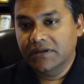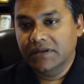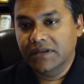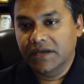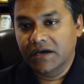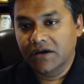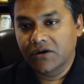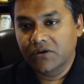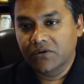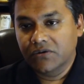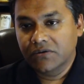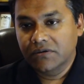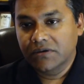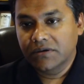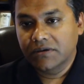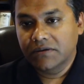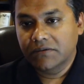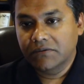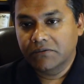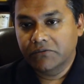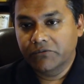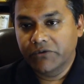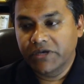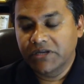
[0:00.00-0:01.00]
now
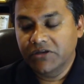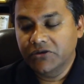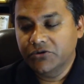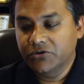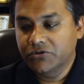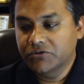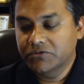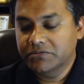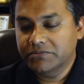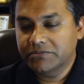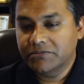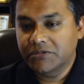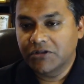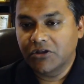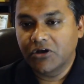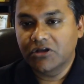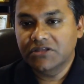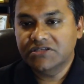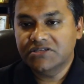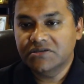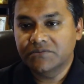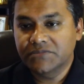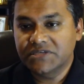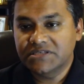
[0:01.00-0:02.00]
when you
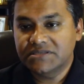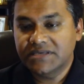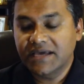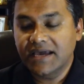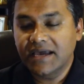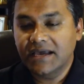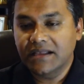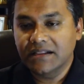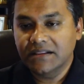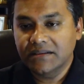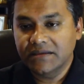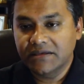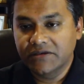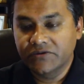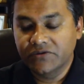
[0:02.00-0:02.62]
launch a missile,